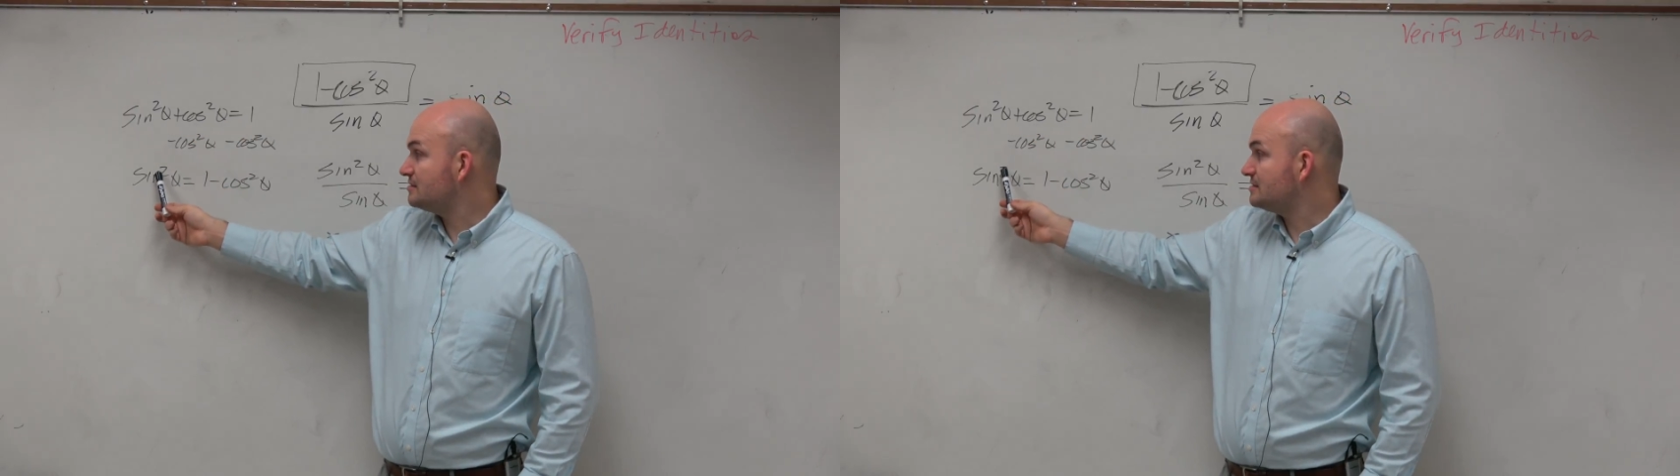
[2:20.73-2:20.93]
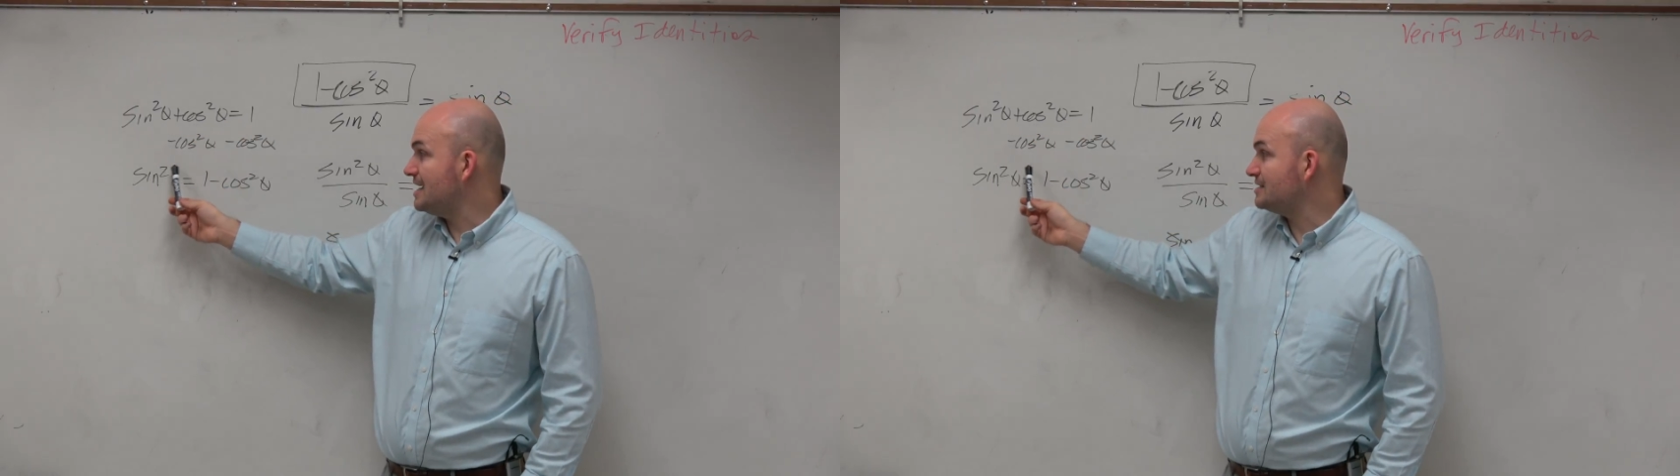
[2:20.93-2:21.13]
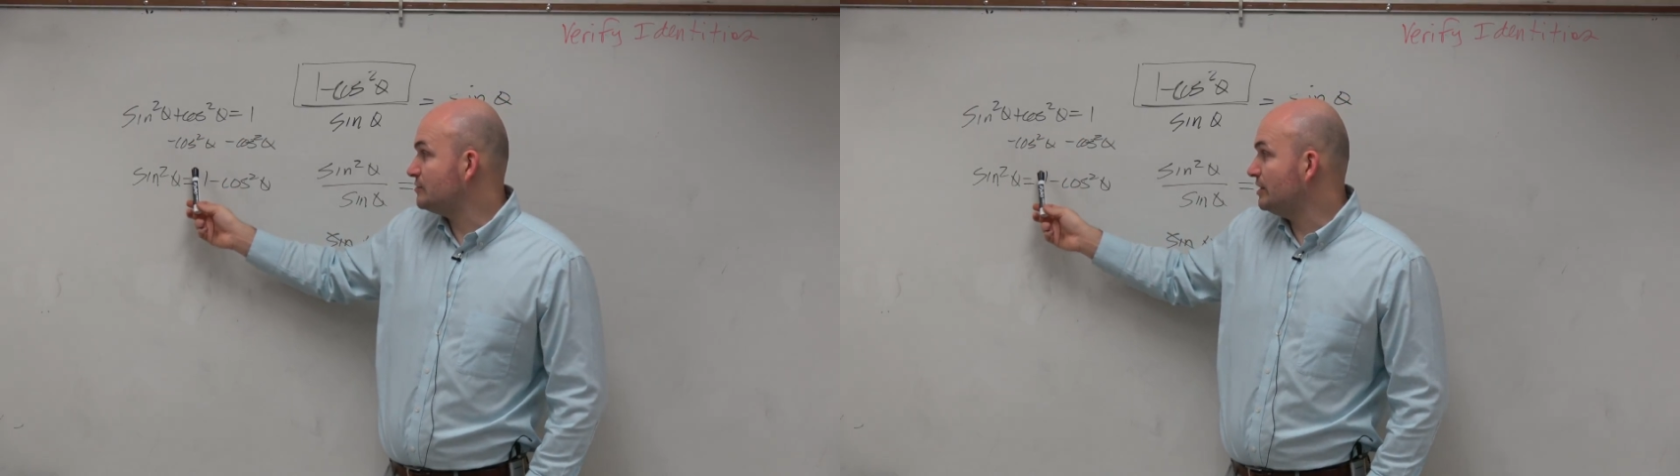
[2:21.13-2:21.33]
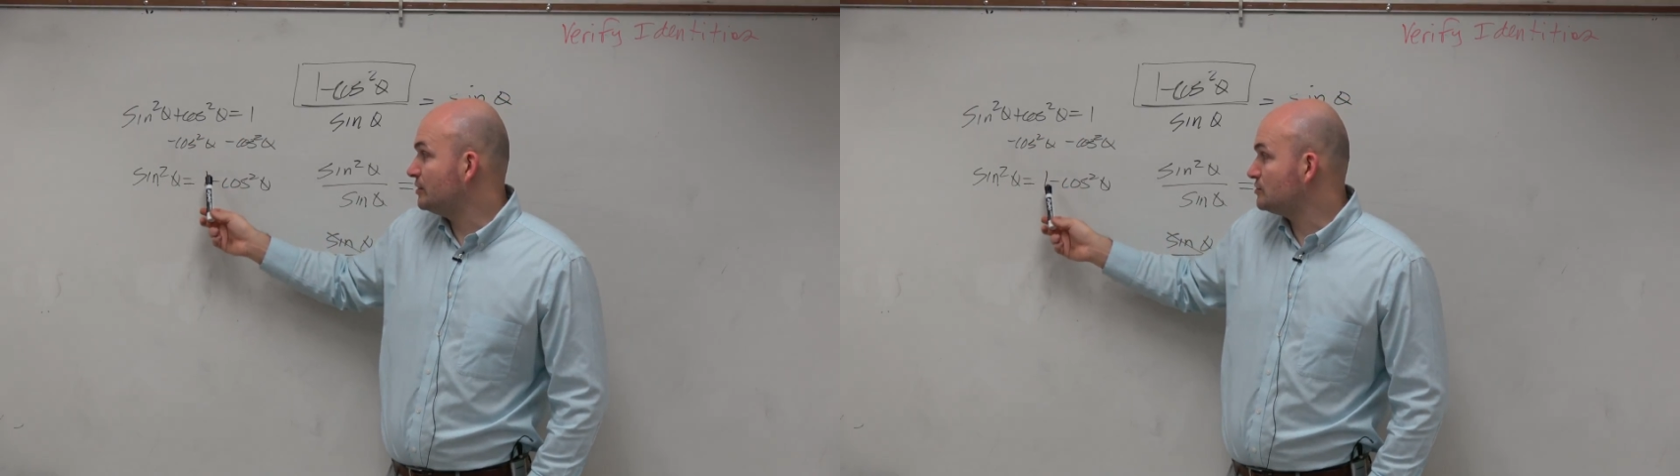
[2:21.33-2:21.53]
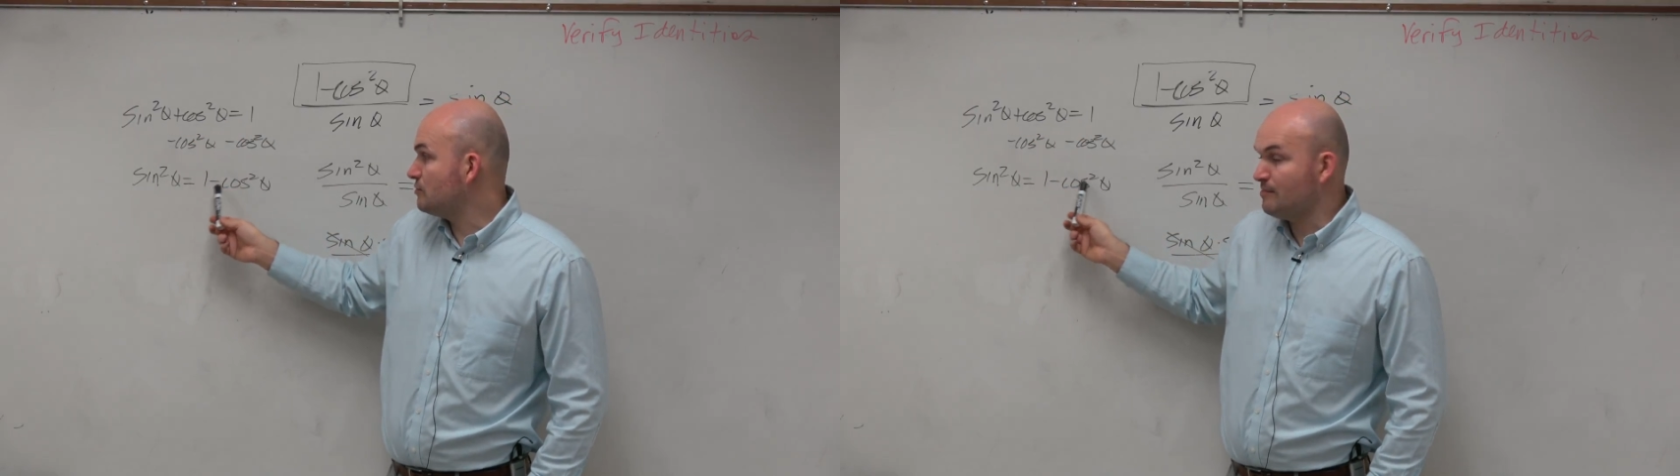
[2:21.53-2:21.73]
sine squared
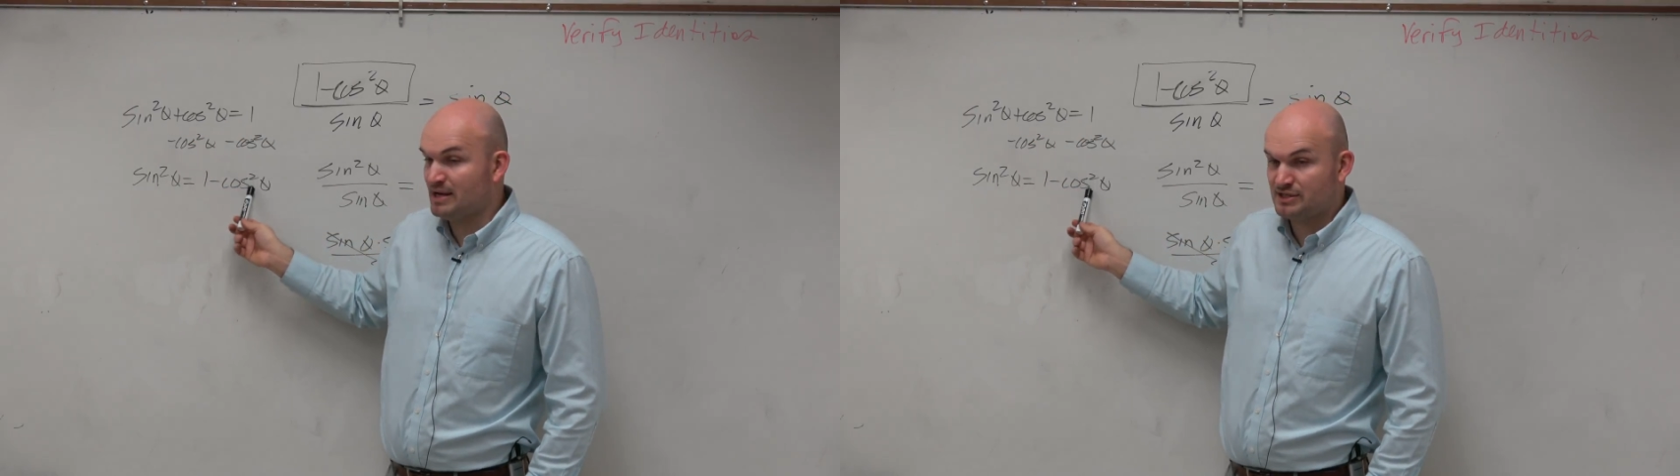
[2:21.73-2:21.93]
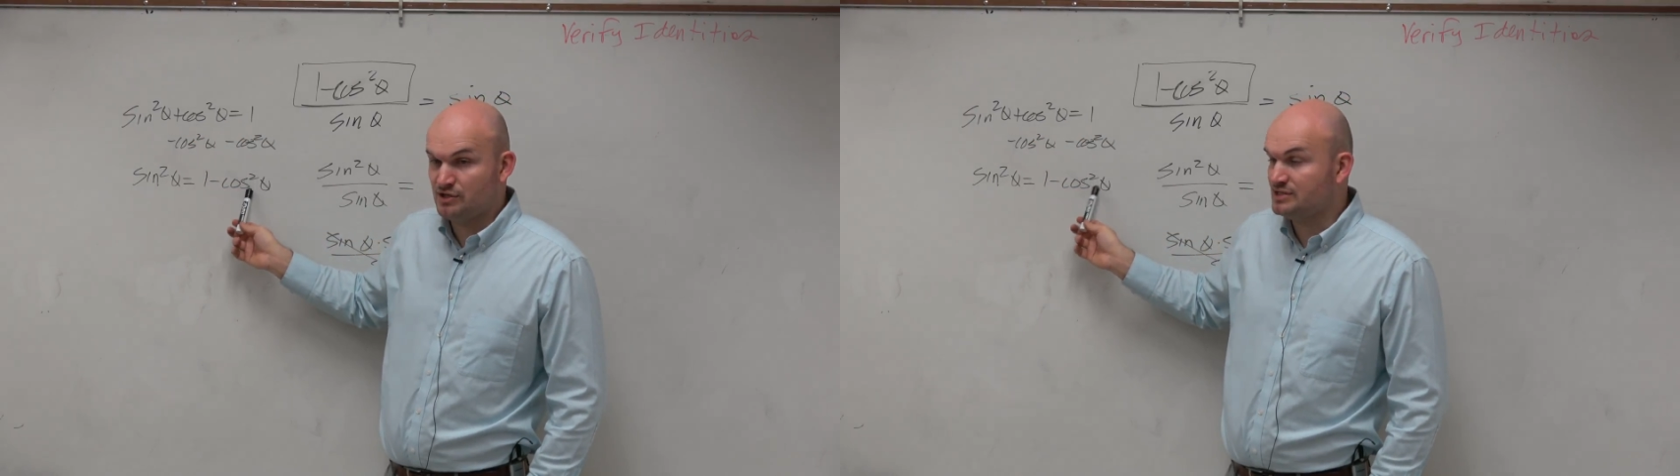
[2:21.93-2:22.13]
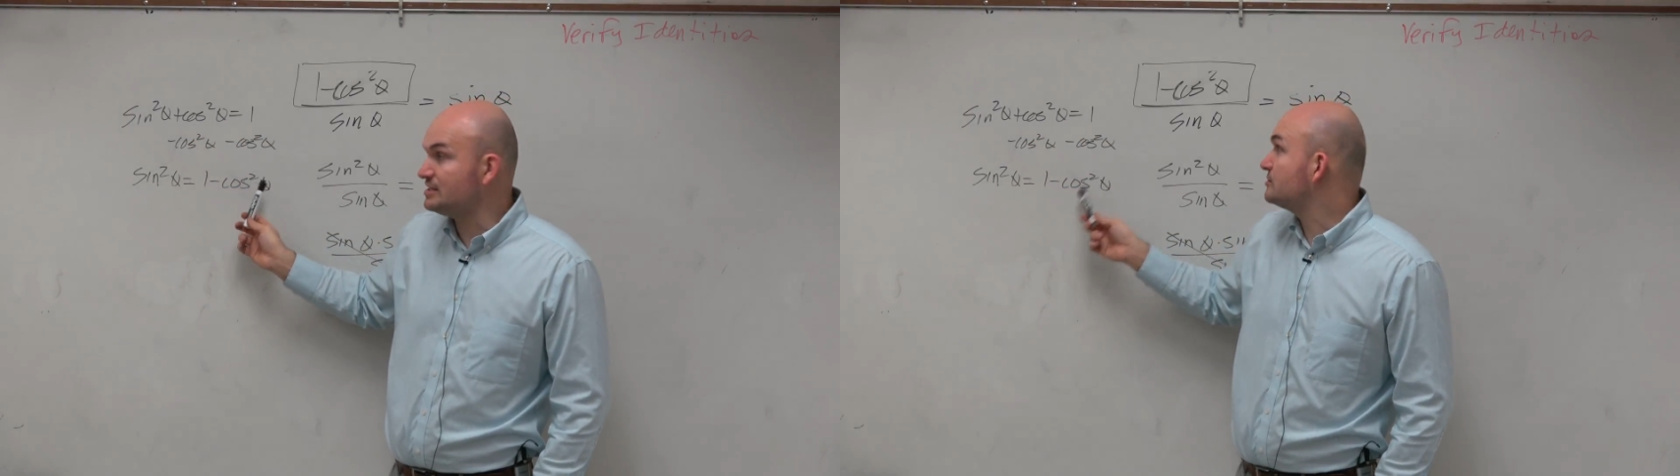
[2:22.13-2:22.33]
equals one minus cosine